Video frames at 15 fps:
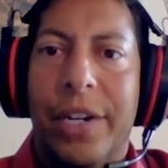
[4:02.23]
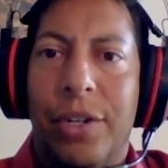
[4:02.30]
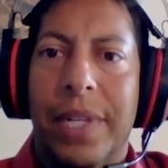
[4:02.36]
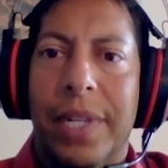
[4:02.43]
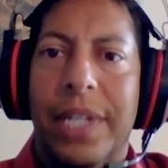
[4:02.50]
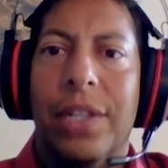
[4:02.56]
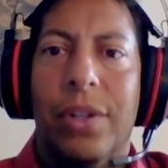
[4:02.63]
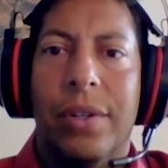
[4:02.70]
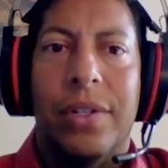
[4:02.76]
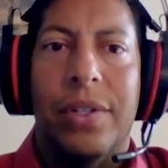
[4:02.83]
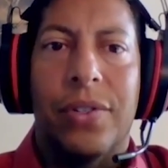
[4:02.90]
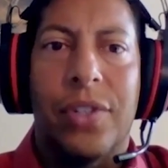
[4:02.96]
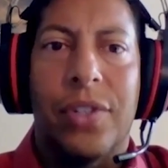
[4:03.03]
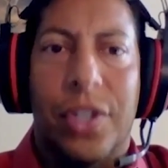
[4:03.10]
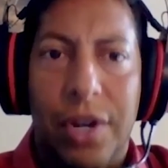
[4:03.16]
I'm like, I should really
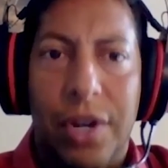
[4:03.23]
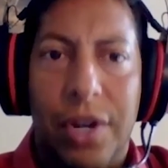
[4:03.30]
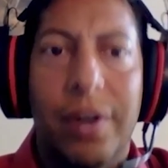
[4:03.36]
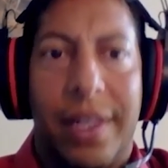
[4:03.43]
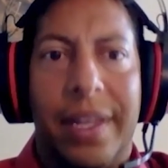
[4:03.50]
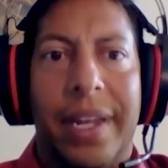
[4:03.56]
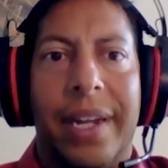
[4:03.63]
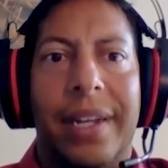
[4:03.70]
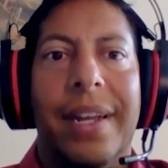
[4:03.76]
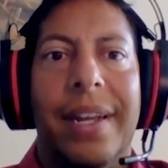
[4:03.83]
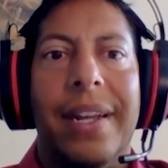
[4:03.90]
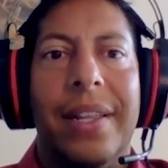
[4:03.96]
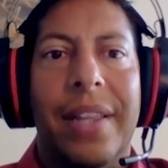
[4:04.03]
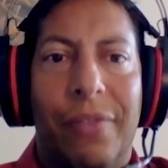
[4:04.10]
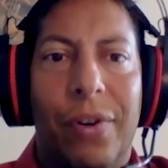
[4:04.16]
learn the security
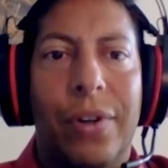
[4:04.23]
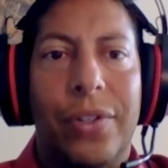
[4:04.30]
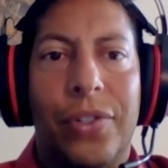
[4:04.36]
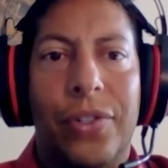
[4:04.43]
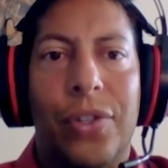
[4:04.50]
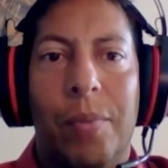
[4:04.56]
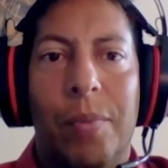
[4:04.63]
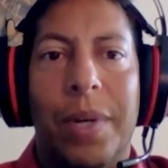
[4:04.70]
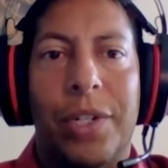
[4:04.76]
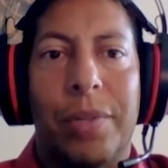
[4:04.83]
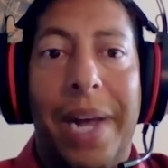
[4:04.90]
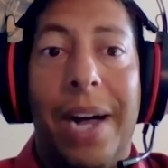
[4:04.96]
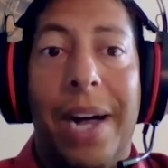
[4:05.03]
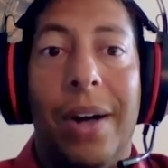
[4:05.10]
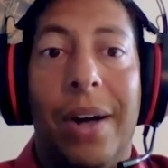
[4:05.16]
thing that I've heard so
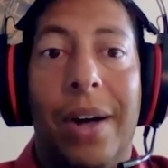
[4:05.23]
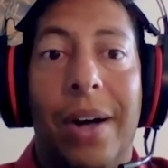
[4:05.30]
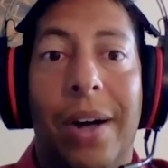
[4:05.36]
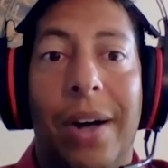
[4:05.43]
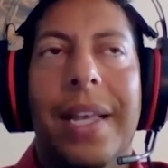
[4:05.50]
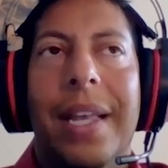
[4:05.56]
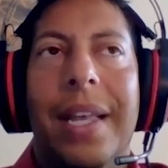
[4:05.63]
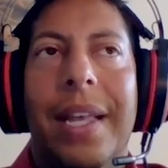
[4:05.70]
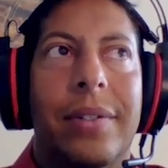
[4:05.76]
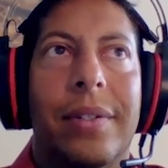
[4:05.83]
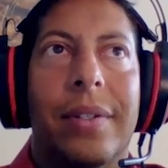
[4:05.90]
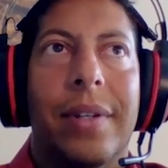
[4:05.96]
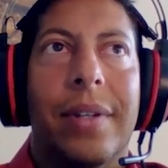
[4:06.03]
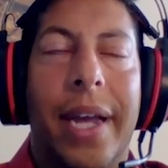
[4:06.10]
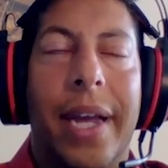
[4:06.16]
much about.
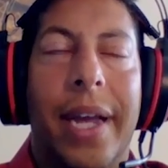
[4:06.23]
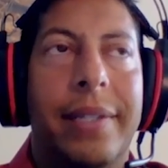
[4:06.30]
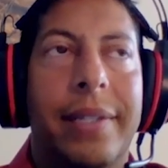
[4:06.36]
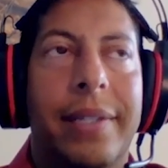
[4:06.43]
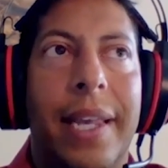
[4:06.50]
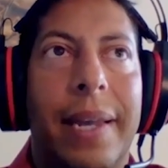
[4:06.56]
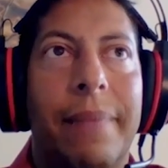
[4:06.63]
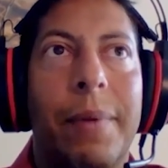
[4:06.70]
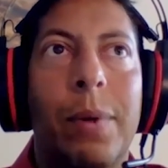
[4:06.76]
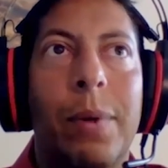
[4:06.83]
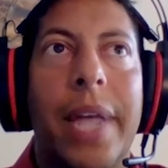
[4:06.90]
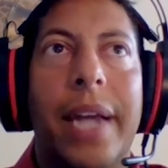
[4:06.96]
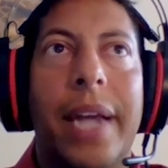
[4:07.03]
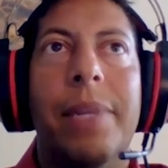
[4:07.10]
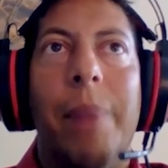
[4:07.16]
I got a C. It was
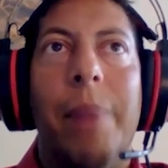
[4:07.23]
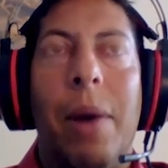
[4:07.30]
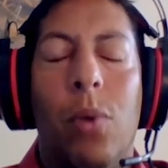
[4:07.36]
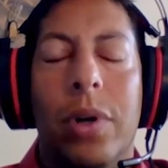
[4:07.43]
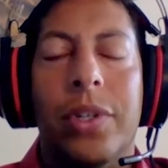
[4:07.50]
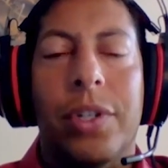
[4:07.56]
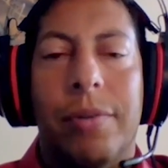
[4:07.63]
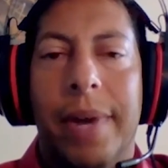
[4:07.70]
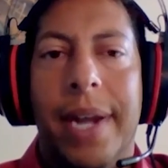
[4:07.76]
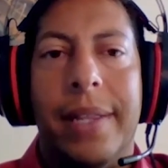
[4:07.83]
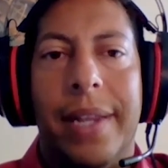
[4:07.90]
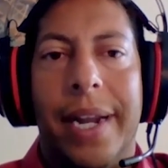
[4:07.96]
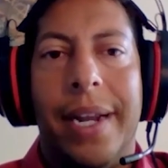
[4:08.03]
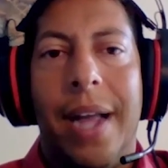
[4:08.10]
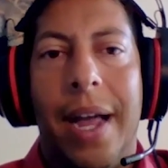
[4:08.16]
actually my worst grade
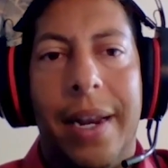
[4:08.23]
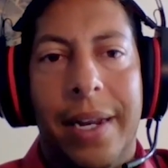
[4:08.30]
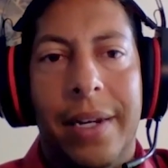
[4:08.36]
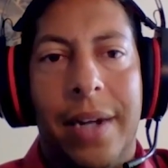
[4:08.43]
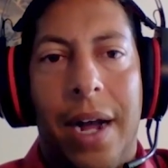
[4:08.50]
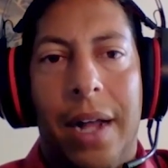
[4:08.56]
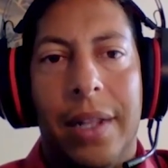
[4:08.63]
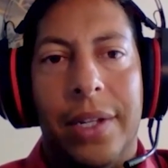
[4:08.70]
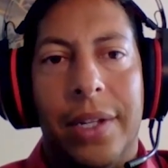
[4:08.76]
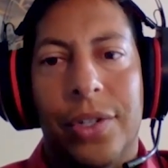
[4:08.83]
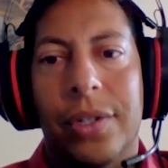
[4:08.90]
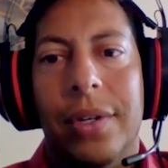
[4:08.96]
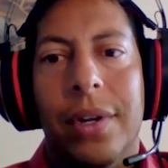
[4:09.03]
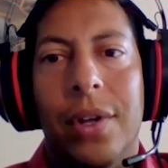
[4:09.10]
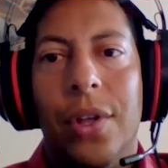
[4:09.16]
that I got in
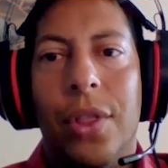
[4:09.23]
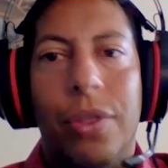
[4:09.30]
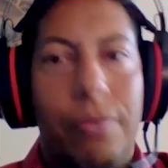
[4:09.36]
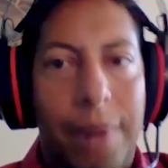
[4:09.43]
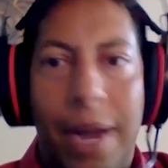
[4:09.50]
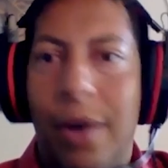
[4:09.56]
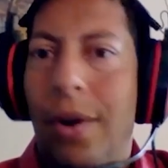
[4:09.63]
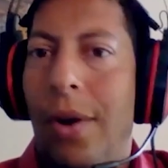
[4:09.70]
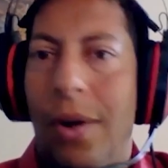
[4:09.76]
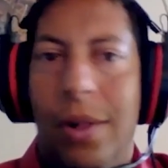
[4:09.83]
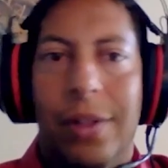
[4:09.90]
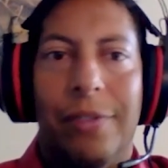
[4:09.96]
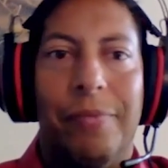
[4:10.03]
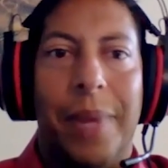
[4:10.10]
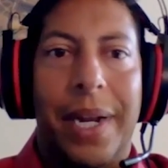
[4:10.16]
college throughout
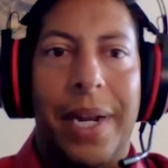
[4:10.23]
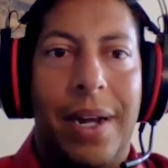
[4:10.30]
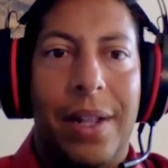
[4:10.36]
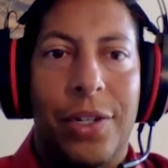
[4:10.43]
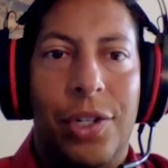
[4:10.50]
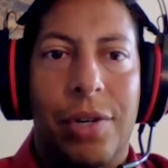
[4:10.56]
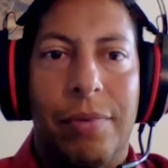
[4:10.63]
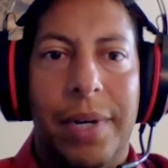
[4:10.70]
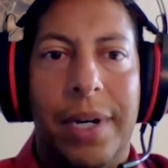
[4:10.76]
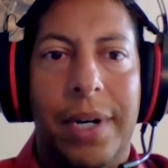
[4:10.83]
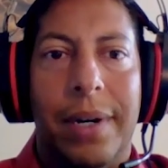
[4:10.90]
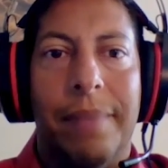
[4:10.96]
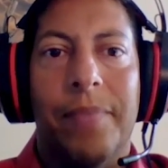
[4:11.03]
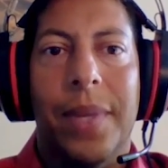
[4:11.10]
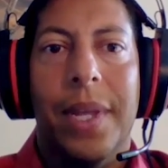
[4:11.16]
all of my college
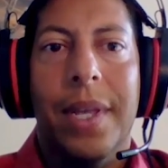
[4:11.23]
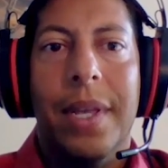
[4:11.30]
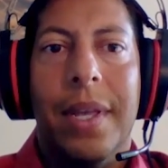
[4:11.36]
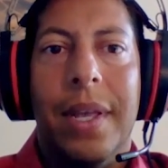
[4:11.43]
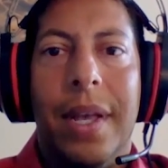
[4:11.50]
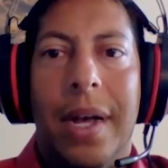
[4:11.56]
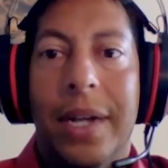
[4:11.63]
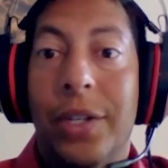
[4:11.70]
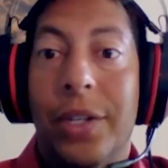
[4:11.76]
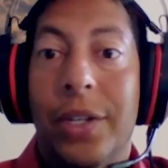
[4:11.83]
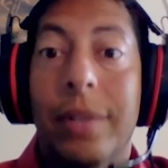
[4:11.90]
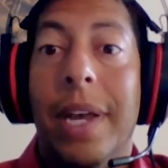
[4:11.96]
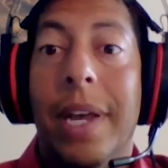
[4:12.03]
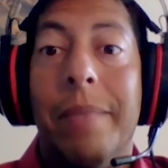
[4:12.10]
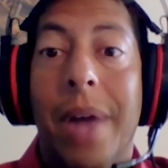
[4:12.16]
career. It turns
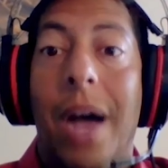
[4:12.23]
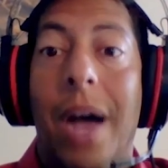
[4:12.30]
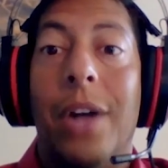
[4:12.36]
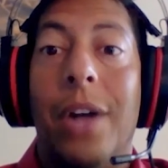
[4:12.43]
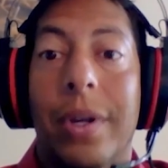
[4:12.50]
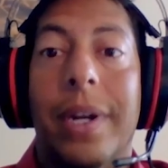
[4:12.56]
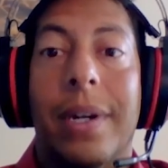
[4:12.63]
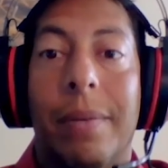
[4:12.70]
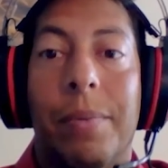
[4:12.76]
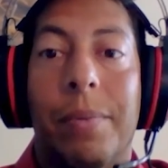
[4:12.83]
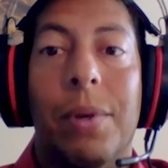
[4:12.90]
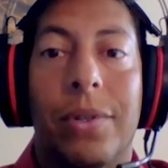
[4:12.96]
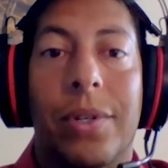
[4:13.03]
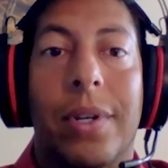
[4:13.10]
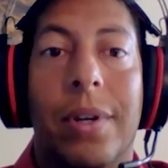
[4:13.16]
out I'm not good at
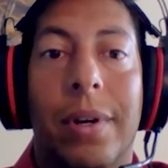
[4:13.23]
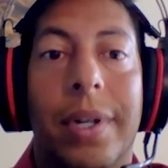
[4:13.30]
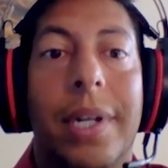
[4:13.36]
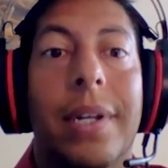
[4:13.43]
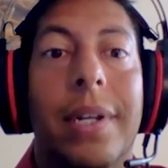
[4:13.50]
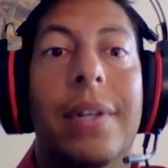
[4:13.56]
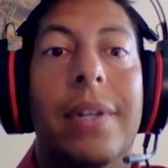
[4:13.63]
computer security.